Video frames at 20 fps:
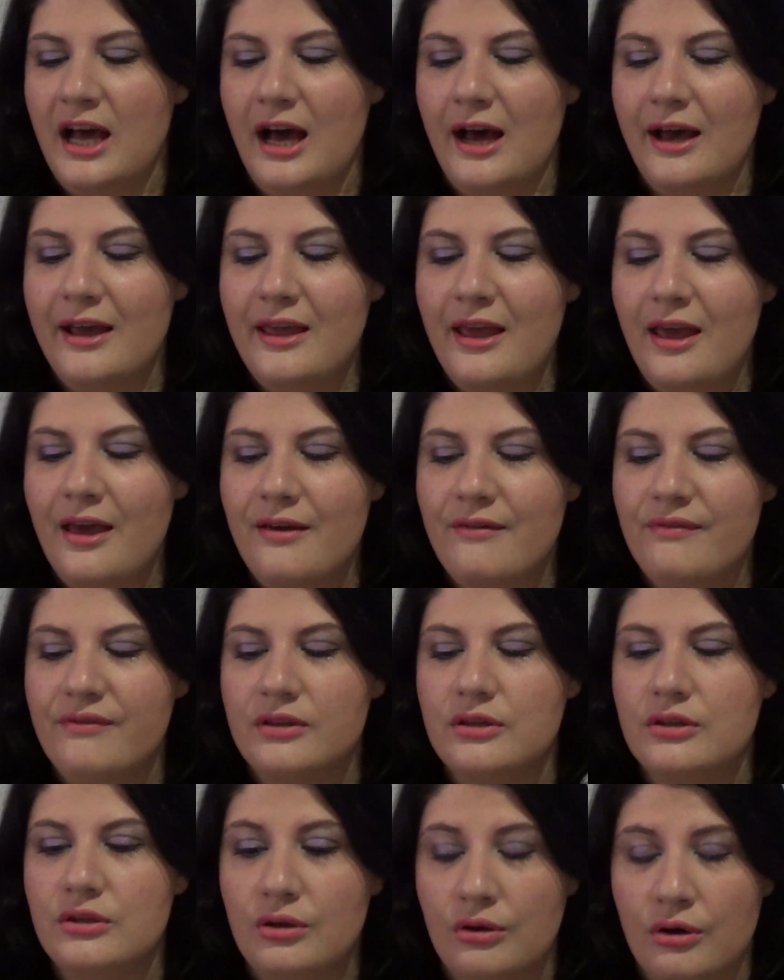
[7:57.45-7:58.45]
I have
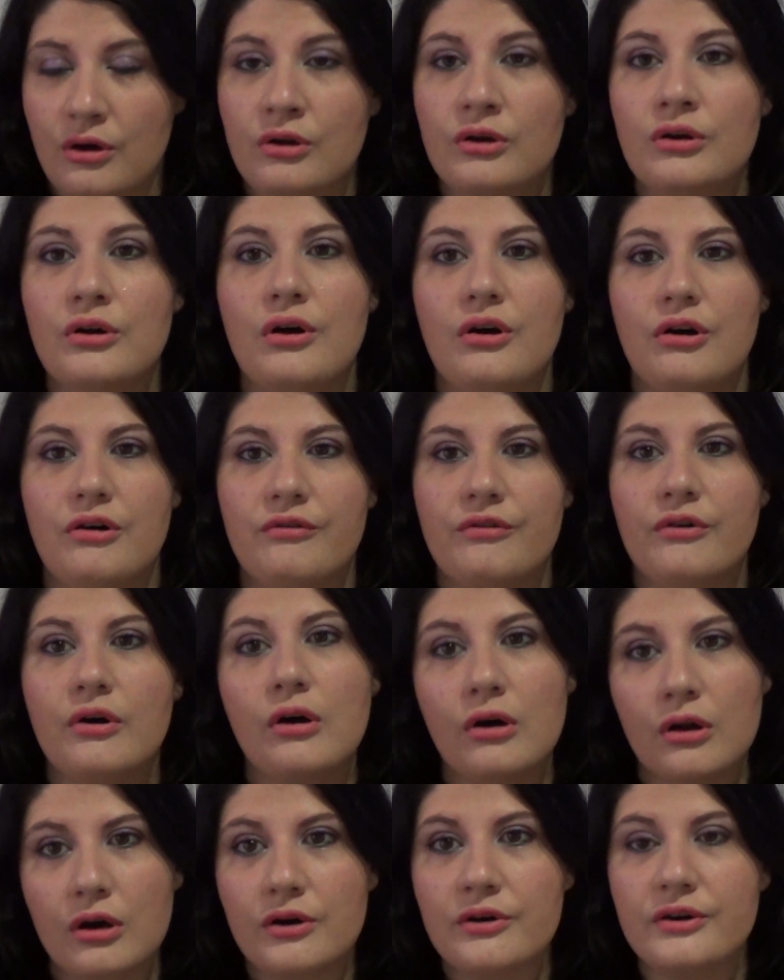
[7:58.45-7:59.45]
a ton of
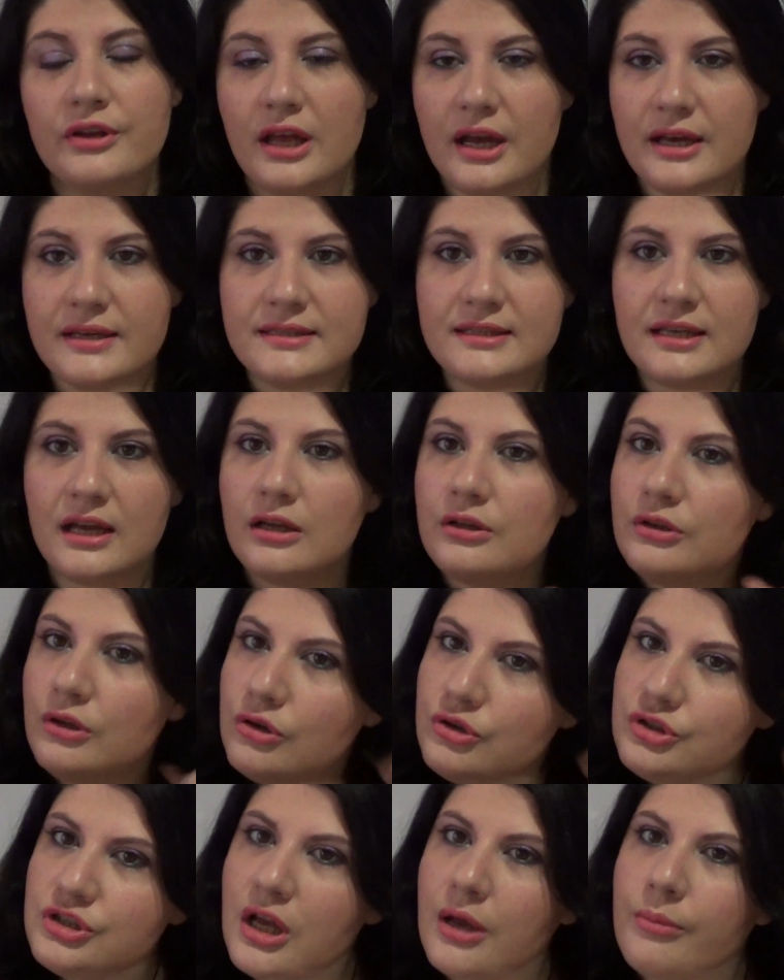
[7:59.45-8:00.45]
colored eyeshadows.